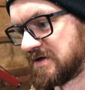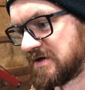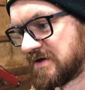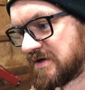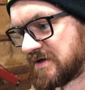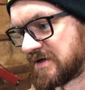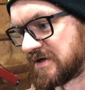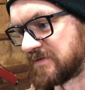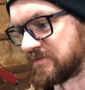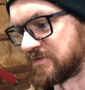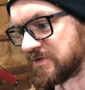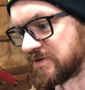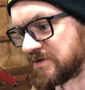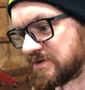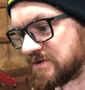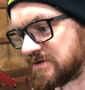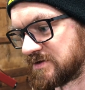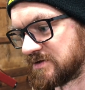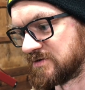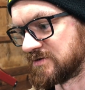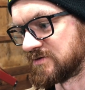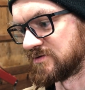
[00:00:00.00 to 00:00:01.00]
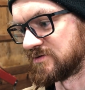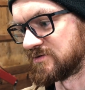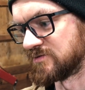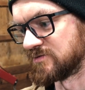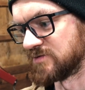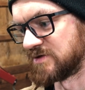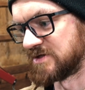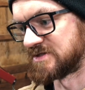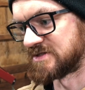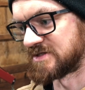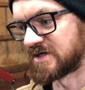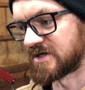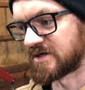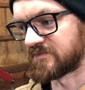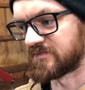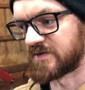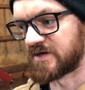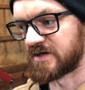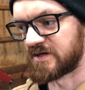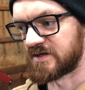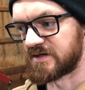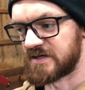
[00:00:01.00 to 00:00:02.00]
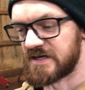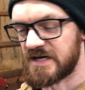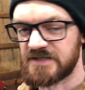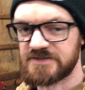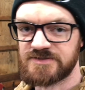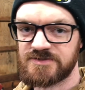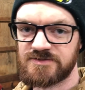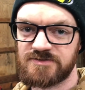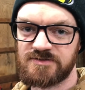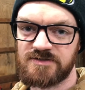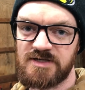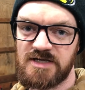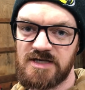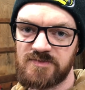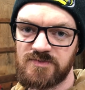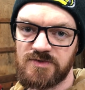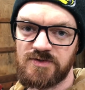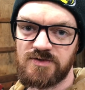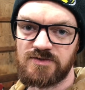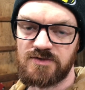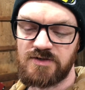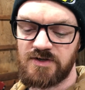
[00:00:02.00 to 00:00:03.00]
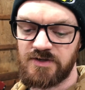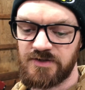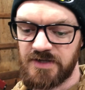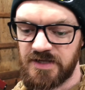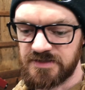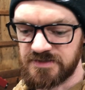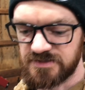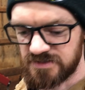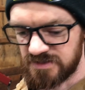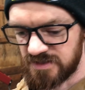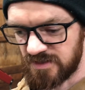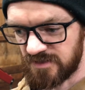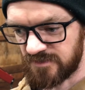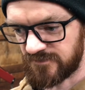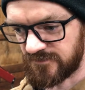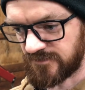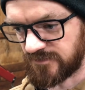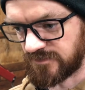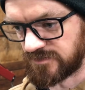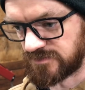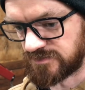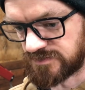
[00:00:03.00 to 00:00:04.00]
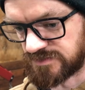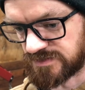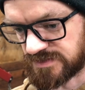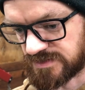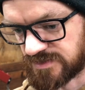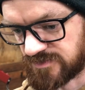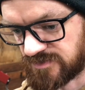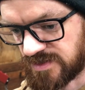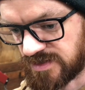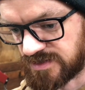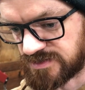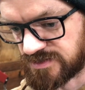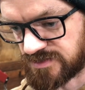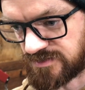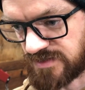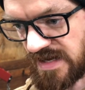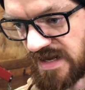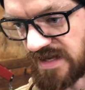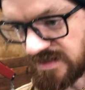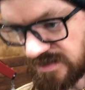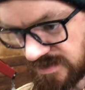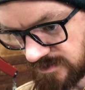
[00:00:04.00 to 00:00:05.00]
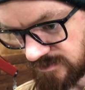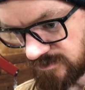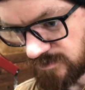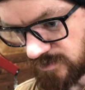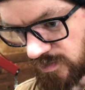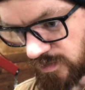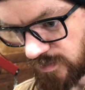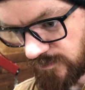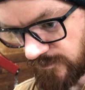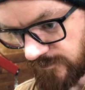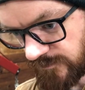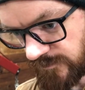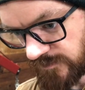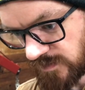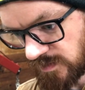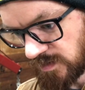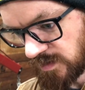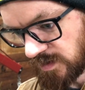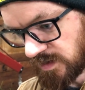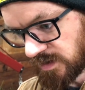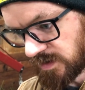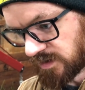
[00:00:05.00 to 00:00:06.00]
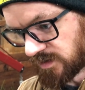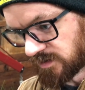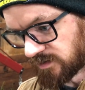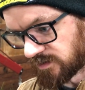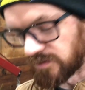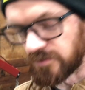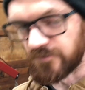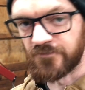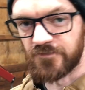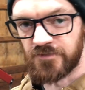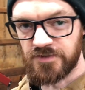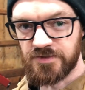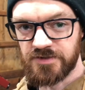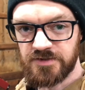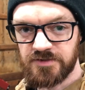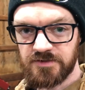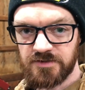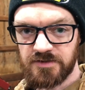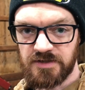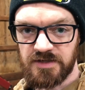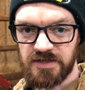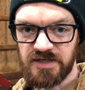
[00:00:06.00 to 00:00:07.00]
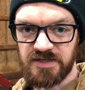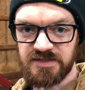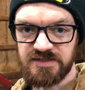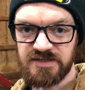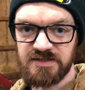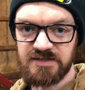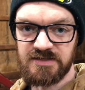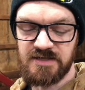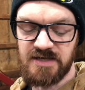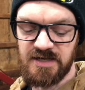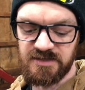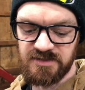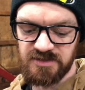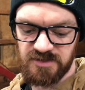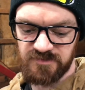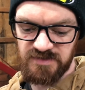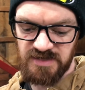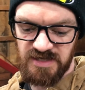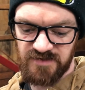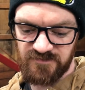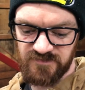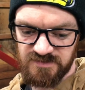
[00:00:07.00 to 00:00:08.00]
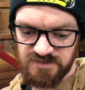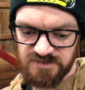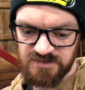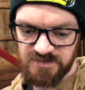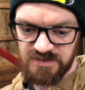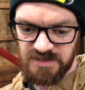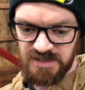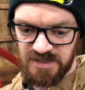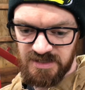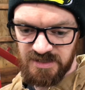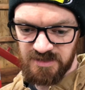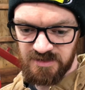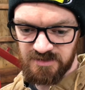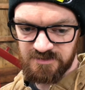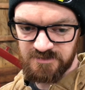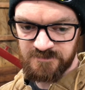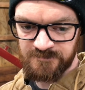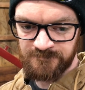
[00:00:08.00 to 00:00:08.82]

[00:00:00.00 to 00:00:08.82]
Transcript: I'm going to recheck my caster and camber and all that stuff just to make sure that didn't move. Hopefully. I did end up having to add